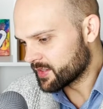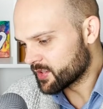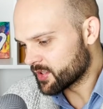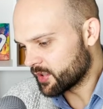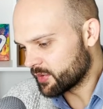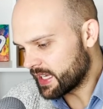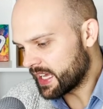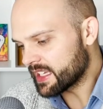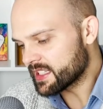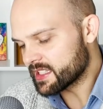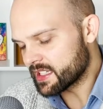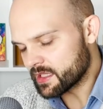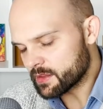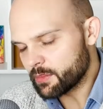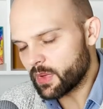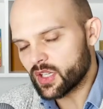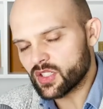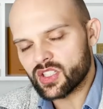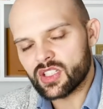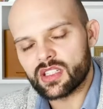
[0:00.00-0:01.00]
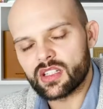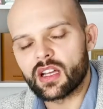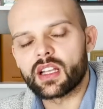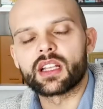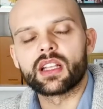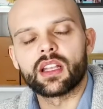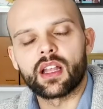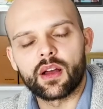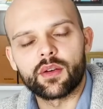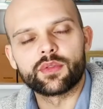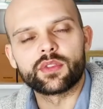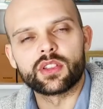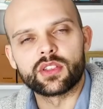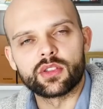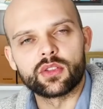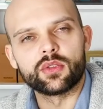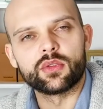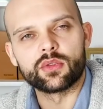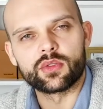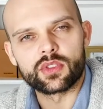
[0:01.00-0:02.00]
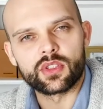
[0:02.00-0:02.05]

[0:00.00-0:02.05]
yes, as much as I'd love to do